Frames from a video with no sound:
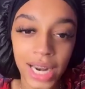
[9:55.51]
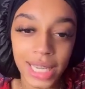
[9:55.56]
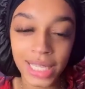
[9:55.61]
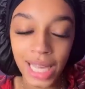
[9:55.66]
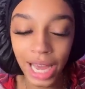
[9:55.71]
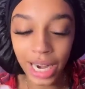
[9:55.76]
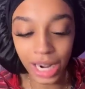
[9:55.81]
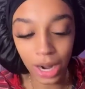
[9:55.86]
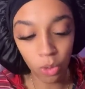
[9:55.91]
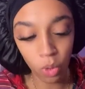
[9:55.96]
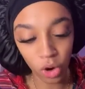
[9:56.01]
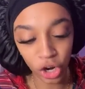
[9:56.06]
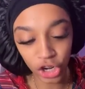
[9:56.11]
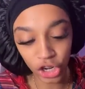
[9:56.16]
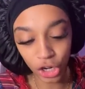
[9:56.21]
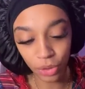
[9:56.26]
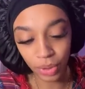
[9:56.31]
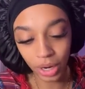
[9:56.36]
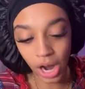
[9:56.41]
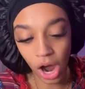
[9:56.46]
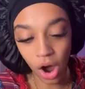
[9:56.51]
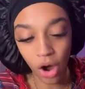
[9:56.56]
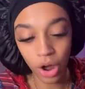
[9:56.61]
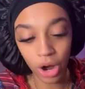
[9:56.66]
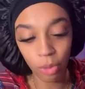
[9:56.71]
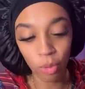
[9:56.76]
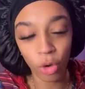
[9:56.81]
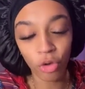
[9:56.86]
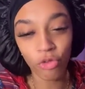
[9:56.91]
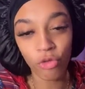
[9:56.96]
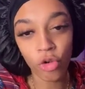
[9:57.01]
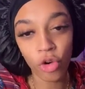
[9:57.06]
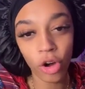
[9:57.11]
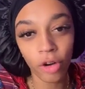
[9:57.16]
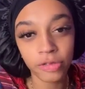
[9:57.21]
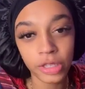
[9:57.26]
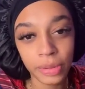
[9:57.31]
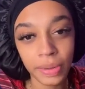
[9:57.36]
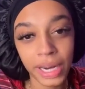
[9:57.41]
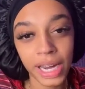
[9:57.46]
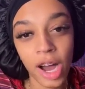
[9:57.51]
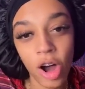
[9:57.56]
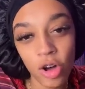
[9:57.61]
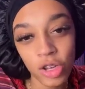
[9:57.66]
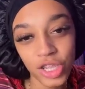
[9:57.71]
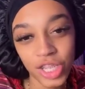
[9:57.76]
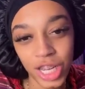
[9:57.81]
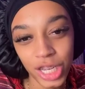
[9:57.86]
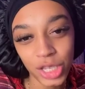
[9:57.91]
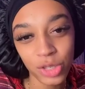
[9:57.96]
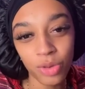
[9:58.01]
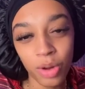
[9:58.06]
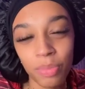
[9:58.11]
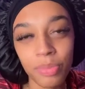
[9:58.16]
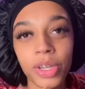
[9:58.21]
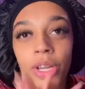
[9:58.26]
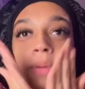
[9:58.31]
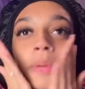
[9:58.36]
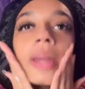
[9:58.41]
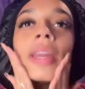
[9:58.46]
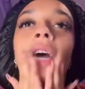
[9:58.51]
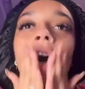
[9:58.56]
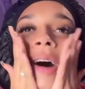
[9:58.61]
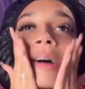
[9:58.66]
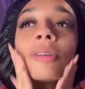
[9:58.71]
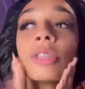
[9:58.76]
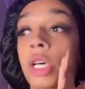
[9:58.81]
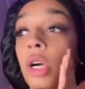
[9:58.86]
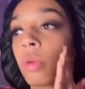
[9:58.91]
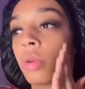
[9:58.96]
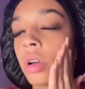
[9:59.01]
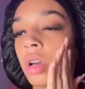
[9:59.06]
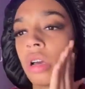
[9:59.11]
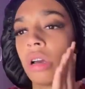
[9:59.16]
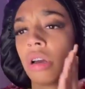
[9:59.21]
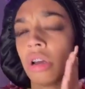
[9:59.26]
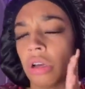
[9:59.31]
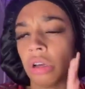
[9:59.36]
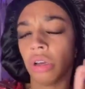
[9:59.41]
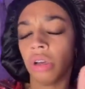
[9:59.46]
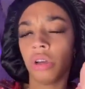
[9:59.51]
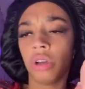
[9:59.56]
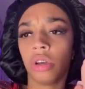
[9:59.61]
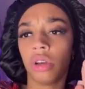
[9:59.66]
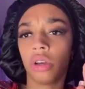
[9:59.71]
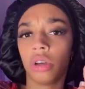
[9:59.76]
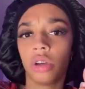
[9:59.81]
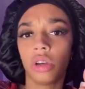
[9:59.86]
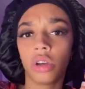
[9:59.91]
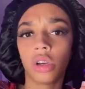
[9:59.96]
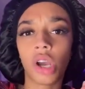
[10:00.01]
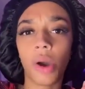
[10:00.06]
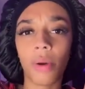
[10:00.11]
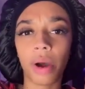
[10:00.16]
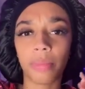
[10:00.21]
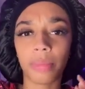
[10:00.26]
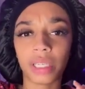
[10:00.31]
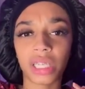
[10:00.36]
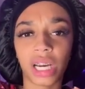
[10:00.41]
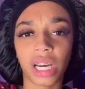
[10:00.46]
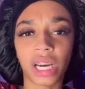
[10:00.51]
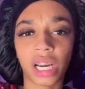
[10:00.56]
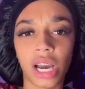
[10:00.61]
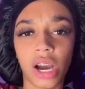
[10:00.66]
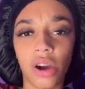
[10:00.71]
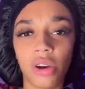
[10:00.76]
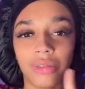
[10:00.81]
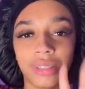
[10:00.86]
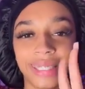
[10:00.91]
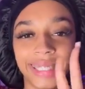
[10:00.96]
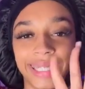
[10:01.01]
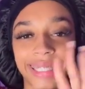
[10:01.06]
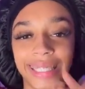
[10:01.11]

I decided I want to do my account and I want to run off to my account. So that's what I'm doing now. go add my second account.